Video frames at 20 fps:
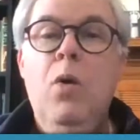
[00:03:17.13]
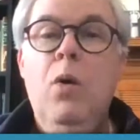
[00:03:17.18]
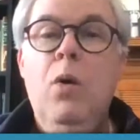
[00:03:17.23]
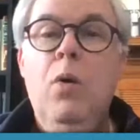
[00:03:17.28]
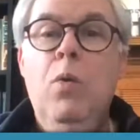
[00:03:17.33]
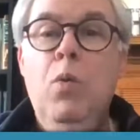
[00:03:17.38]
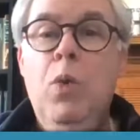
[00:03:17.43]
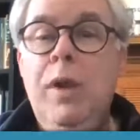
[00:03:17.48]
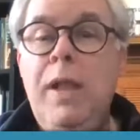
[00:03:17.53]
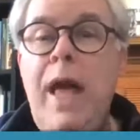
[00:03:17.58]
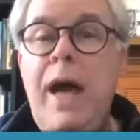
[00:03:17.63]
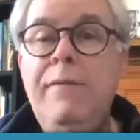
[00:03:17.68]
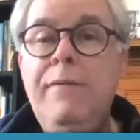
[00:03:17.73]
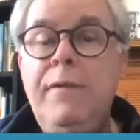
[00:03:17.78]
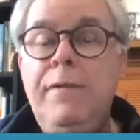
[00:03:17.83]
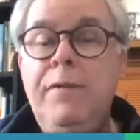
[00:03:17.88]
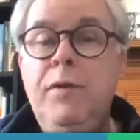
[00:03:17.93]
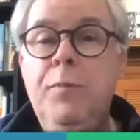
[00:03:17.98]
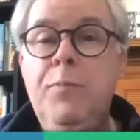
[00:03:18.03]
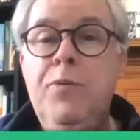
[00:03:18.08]
We'll have
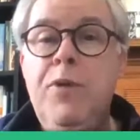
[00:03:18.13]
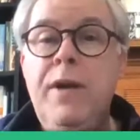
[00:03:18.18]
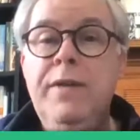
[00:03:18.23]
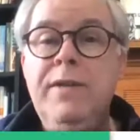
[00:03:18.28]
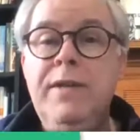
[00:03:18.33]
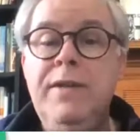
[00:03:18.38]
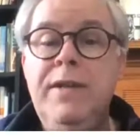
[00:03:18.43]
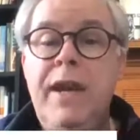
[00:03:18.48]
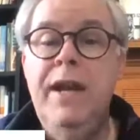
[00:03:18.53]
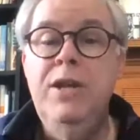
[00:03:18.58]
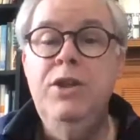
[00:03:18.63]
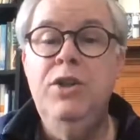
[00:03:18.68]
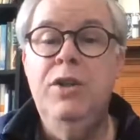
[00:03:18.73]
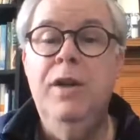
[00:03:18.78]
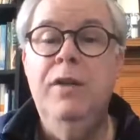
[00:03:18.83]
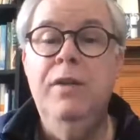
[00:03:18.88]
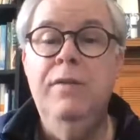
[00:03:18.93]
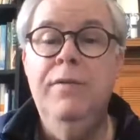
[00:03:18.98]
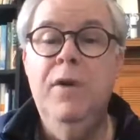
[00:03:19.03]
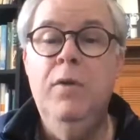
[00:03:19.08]
a full presentation
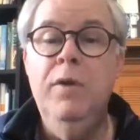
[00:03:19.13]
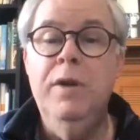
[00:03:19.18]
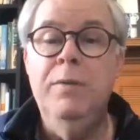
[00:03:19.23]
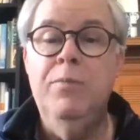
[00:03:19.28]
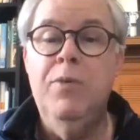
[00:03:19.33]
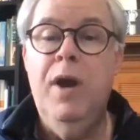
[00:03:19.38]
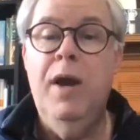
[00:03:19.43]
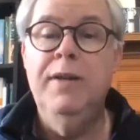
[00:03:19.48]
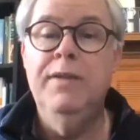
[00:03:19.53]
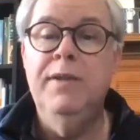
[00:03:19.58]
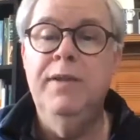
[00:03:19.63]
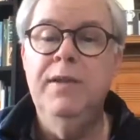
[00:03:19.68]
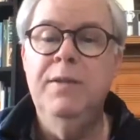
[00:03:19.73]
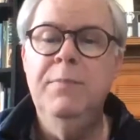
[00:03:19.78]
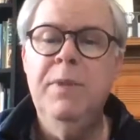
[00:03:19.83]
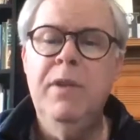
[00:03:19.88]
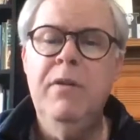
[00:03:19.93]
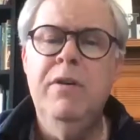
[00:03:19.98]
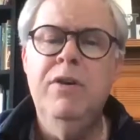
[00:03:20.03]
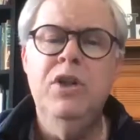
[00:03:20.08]
on the voting process,
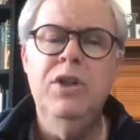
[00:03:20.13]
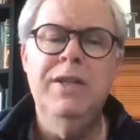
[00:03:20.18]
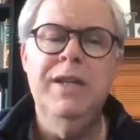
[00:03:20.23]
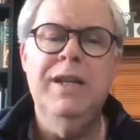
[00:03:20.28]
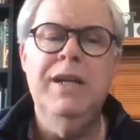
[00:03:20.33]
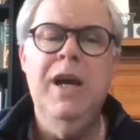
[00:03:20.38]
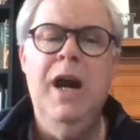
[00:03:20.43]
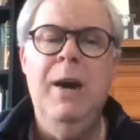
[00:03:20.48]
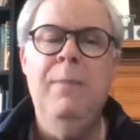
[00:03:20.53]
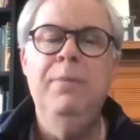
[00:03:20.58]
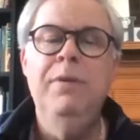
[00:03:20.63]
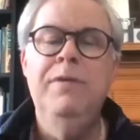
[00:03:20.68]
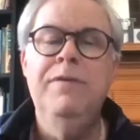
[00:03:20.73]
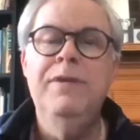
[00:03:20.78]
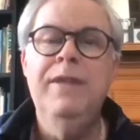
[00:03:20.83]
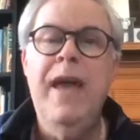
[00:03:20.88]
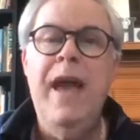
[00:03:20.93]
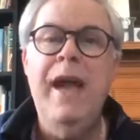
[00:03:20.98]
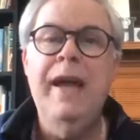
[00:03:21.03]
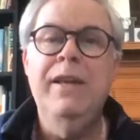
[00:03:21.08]
but there are just a couple of
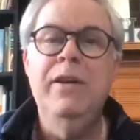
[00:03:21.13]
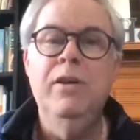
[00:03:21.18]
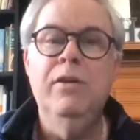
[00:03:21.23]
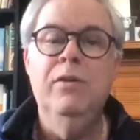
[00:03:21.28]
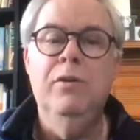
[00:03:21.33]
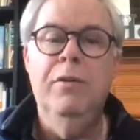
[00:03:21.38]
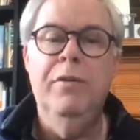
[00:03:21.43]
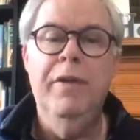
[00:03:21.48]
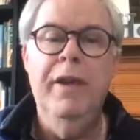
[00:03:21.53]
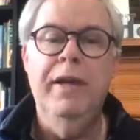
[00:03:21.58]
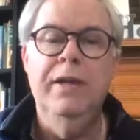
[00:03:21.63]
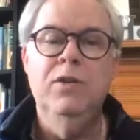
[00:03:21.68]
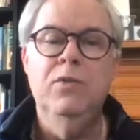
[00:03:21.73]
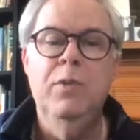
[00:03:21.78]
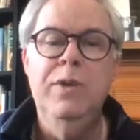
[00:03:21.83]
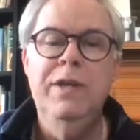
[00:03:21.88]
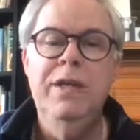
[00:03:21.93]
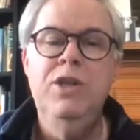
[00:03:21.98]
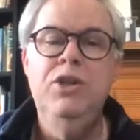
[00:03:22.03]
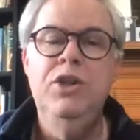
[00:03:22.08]
technical things
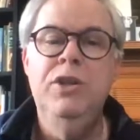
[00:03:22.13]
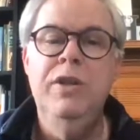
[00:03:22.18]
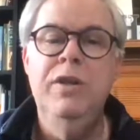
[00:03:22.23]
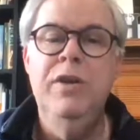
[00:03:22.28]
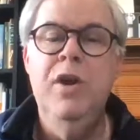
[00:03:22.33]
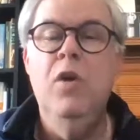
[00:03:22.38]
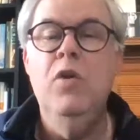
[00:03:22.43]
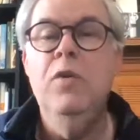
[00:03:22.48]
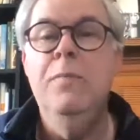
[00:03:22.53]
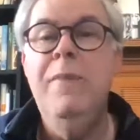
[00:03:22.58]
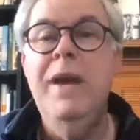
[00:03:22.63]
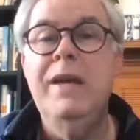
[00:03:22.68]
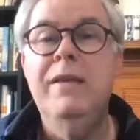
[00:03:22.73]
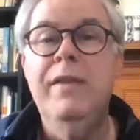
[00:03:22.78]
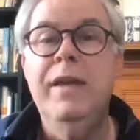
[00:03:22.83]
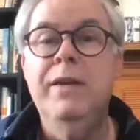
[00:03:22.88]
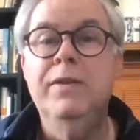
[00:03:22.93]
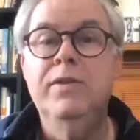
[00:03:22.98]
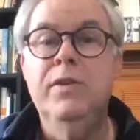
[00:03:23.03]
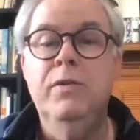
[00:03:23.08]
we need you to know to make
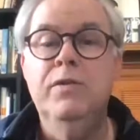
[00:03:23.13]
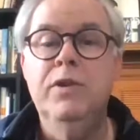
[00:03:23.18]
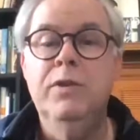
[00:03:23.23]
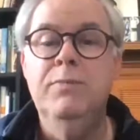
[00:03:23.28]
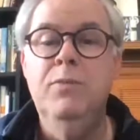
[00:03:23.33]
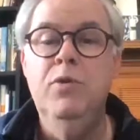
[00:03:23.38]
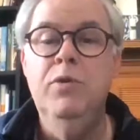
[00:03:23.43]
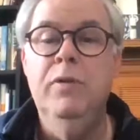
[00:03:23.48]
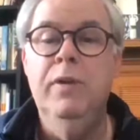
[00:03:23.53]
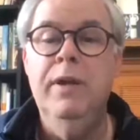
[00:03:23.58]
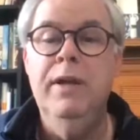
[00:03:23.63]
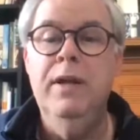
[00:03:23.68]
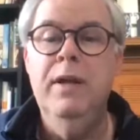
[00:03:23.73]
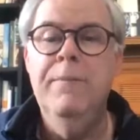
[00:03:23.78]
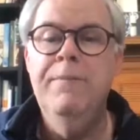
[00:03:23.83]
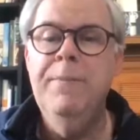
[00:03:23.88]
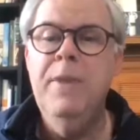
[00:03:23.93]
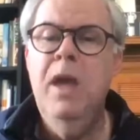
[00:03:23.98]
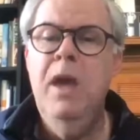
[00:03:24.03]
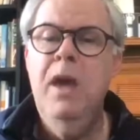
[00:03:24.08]
things go smoothly.
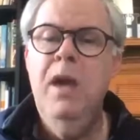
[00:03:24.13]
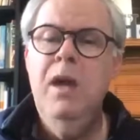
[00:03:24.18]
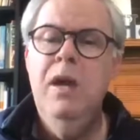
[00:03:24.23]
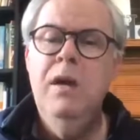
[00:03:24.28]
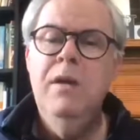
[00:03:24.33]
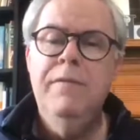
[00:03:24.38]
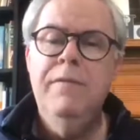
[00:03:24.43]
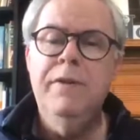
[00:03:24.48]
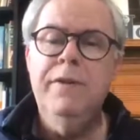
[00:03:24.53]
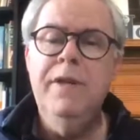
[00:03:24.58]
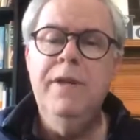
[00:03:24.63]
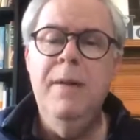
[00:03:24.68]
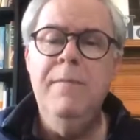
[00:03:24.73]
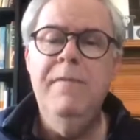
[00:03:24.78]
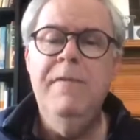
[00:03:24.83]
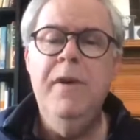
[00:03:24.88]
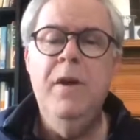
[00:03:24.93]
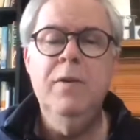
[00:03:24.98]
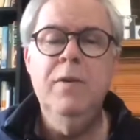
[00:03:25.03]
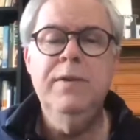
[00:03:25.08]
For some
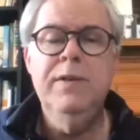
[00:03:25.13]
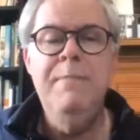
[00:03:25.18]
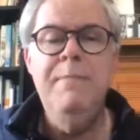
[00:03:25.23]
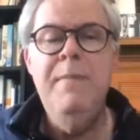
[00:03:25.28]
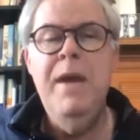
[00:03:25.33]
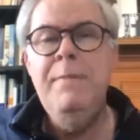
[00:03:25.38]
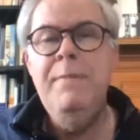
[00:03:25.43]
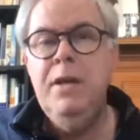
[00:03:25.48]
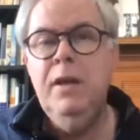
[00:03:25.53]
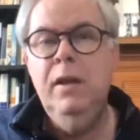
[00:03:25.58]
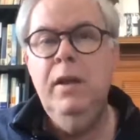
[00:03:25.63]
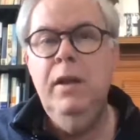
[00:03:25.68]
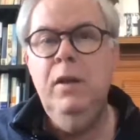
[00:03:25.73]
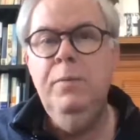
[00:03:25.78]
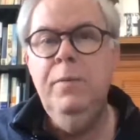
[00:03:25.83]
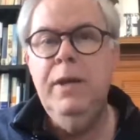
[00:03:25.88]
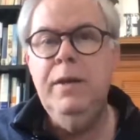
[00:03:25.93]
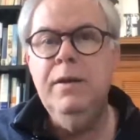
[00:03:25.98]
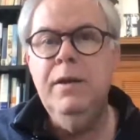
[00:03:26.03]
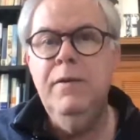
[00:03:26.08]
folks, it may be a
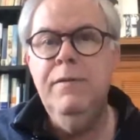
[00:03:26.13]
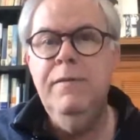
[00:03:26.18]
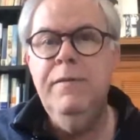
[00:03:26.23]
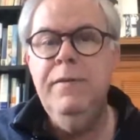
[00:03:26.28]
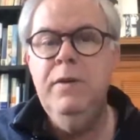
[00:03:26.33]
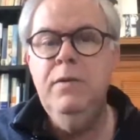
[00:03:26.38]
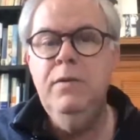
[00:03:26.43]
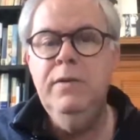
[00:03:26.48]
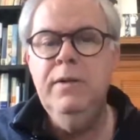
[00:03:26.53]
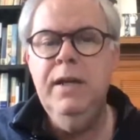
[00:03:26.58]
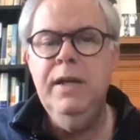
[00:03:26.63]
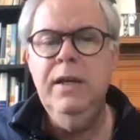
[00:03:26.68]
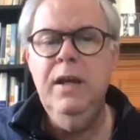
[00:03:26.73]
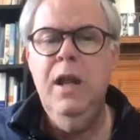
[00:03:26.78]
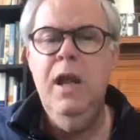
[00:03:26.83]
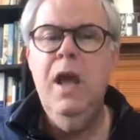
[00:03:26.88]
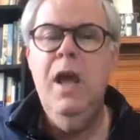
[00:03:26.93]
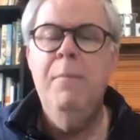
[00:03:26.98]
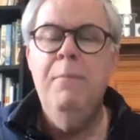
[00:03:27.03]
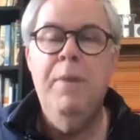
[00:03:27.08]
little bit
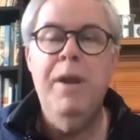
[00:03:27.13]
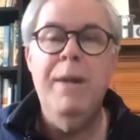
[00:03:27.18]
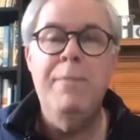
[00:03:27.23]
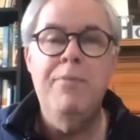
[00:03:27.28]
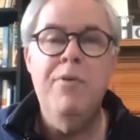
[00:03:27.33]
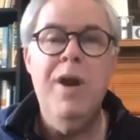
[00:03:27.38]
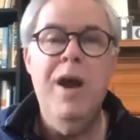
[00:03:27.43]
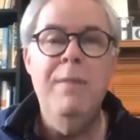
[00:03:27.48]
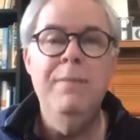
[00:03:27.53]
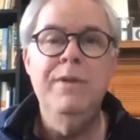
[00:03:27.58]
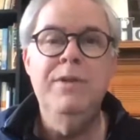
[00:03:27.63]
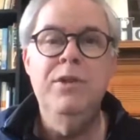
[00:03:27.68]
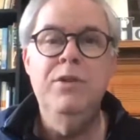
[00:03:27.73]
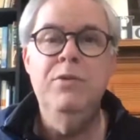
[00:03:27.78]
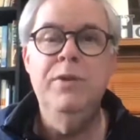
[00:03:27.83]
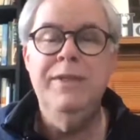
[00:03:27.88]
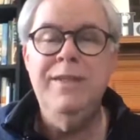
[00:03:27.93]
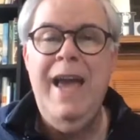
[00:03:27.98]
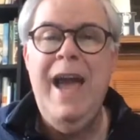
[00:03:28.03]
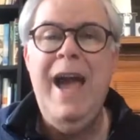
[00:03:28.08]
confusing, but I promise
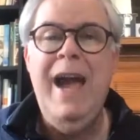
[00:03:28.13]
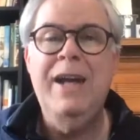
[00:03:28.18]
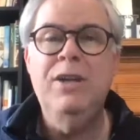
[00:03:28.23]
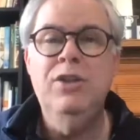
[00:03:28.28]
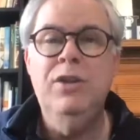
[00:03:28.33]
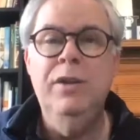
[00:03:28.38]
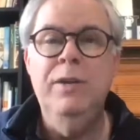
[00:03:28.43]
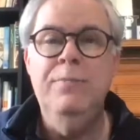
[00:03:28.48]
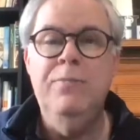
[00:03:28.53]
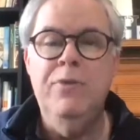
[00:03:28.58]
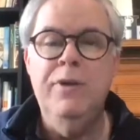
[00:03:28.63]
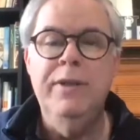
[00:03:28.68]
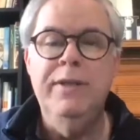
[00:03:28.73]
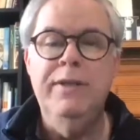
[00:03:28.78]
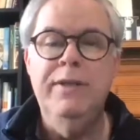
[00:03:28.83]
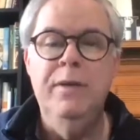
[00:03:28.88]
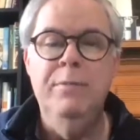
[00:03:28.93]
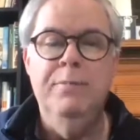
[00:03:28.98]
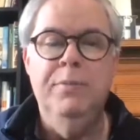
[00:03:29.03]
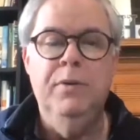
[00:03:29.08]
you it's actually pretty
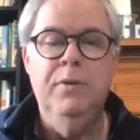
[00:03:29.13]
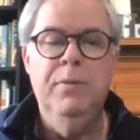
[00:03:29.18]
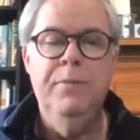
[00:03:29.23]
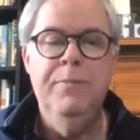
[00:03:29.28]
simple.